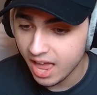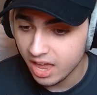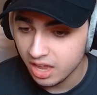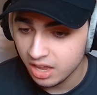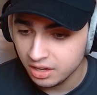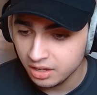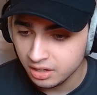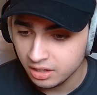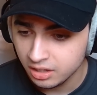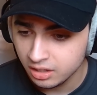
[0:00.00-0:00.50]
I
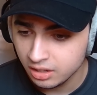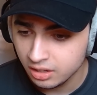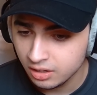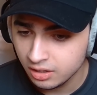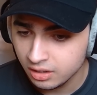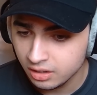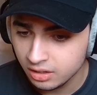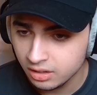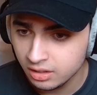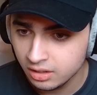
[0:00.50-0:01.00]
step
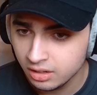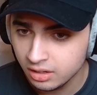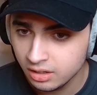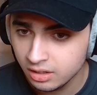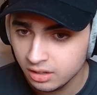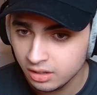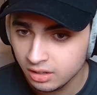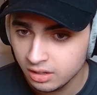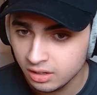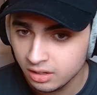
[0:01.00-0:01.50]
on the
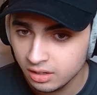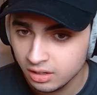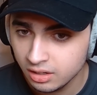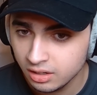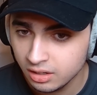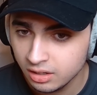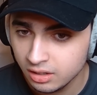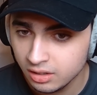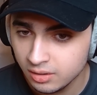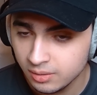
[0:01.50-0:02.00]
witty
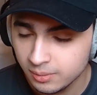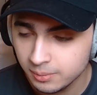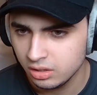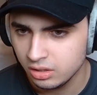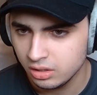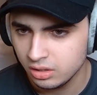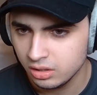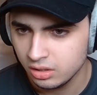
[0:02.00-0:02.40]
kitty's tail.